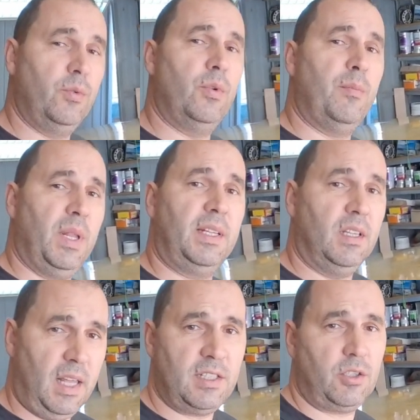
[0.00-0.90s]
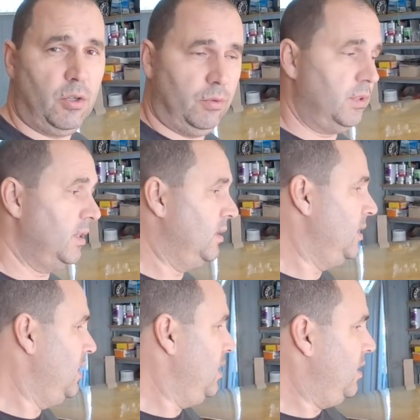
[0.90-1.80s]
you apply the last coat.
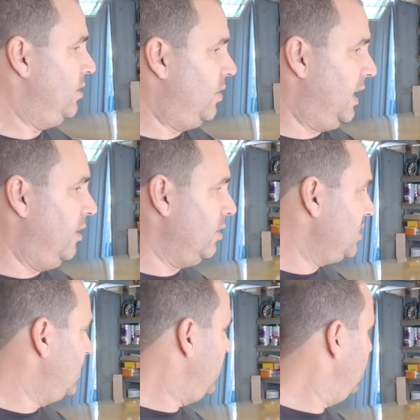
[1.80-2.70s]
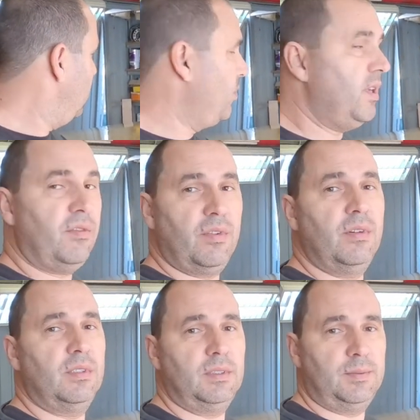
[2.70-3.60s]
You cannot see the
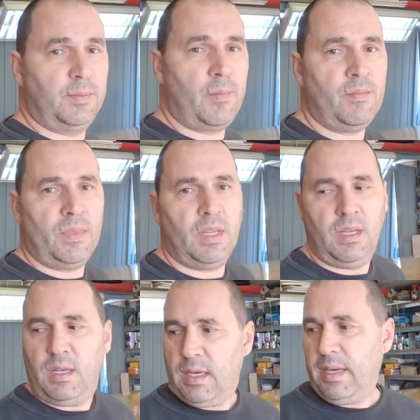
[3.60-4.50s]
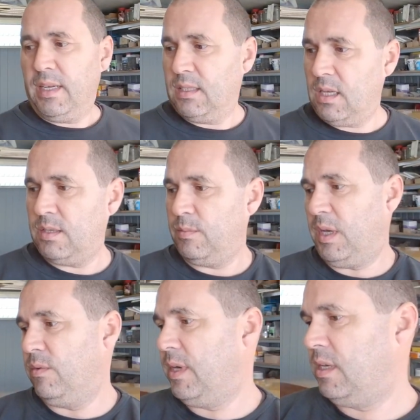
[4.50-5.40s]
weave. And by the